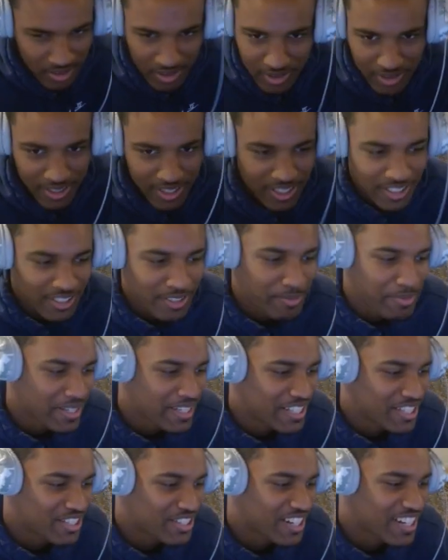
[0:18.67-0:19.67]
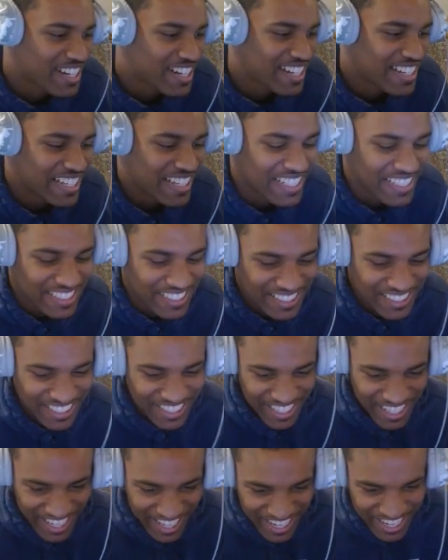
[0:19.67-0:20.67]
Man, he the man trash. And
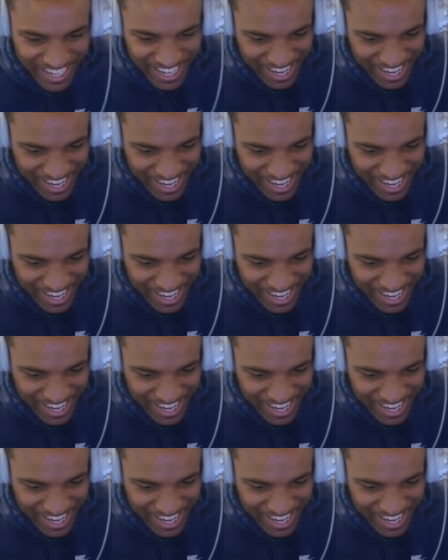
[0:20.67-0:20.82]
no,